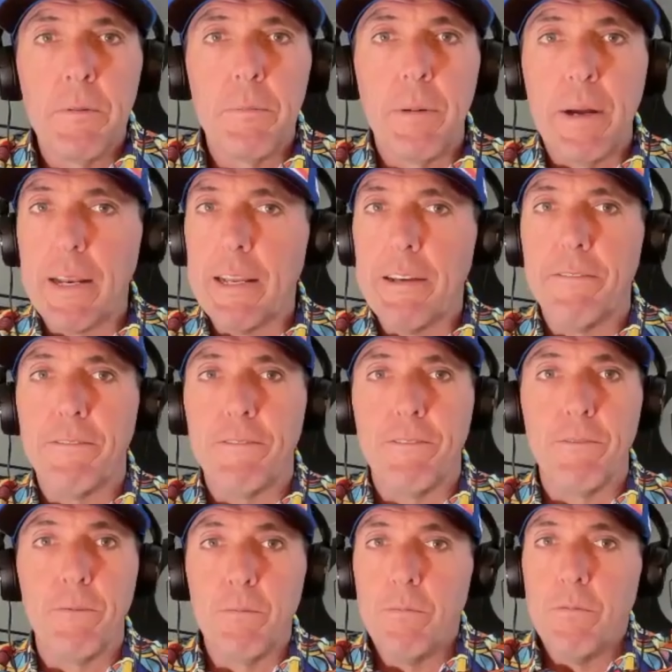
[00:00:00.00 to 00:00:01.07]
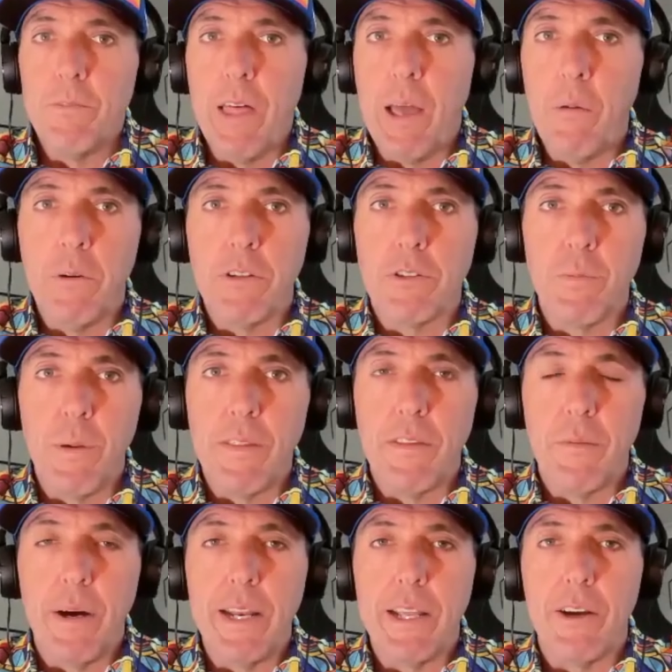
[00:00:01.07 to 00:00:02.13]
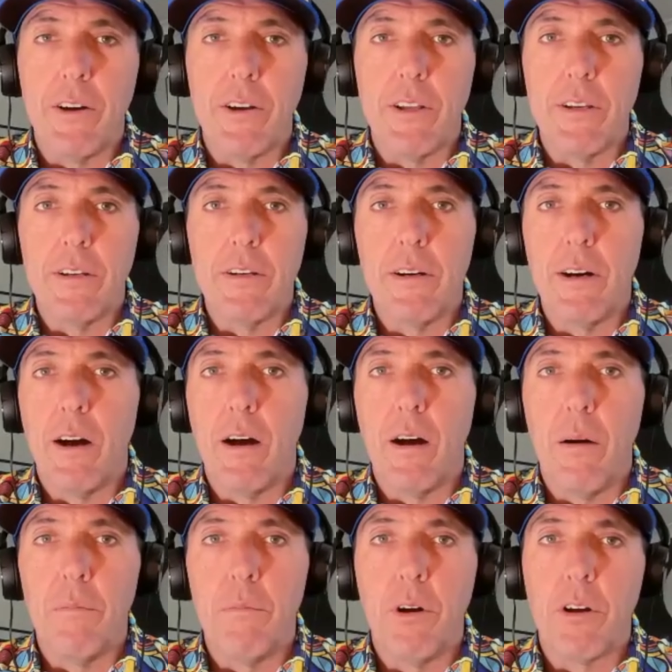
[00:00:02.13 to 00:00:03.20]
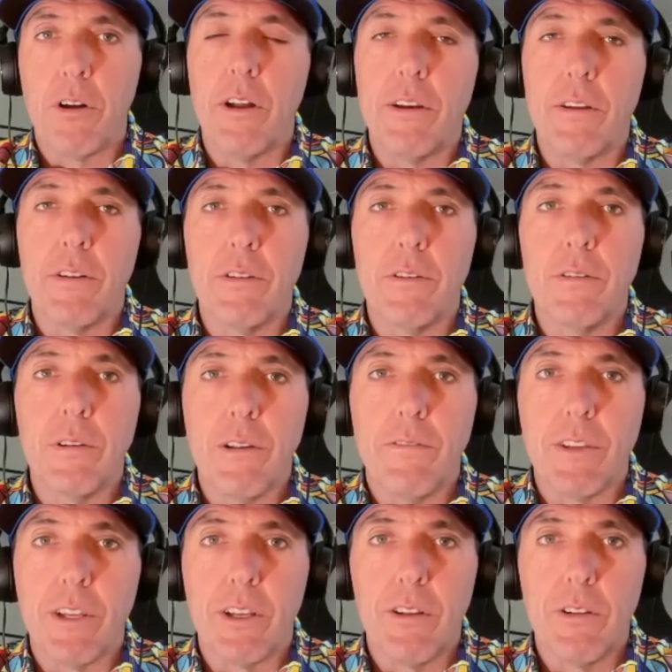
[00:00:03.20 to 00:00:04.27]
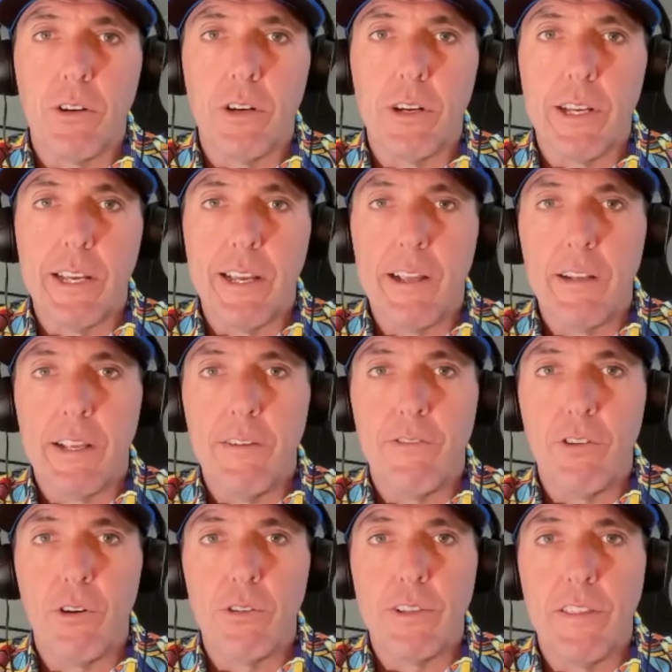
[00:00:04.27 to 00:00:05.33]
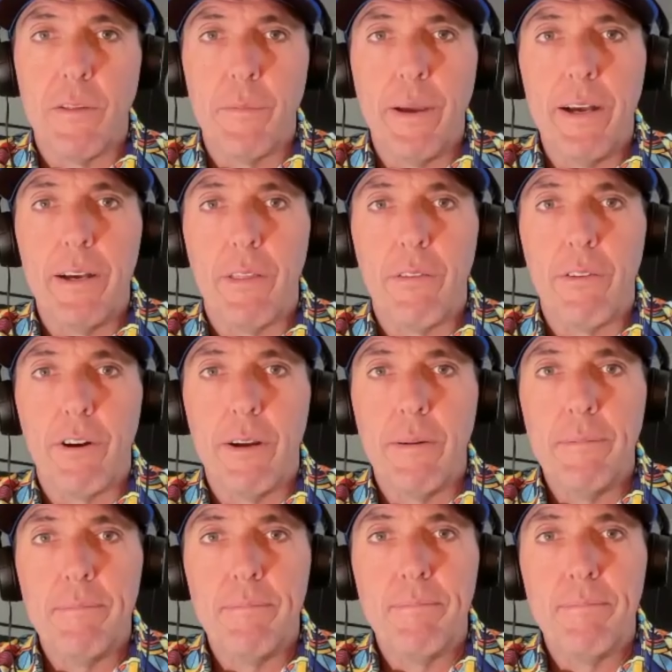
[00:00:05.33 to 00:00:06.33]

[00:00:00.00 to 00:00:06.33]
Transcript: But if they want to spend the money on it, I'm not going to look a gift horse in the mouth, right?